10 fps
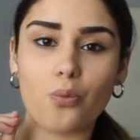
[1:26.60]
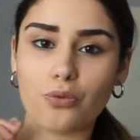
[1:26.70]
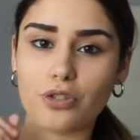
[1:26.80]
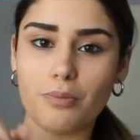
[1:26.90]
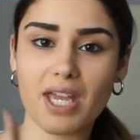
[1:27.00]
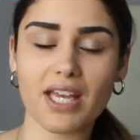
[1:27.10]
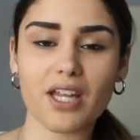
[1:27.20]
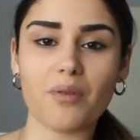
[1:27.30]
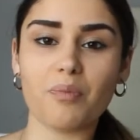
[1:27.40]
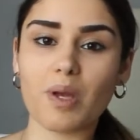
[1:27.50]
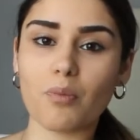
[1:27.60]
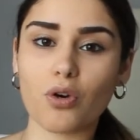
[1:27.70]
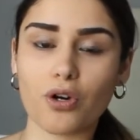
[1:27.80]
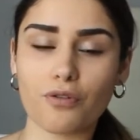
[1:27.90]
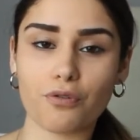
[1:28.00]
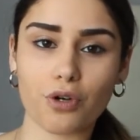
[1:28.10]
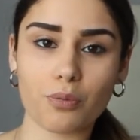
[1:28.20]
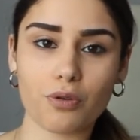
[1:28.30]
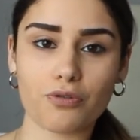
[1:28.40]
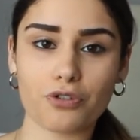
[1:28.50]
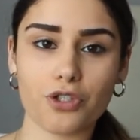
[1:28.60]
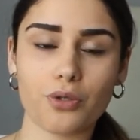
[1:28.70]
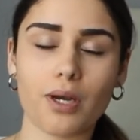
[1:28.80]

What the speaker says: to make it a bit more affordable for you.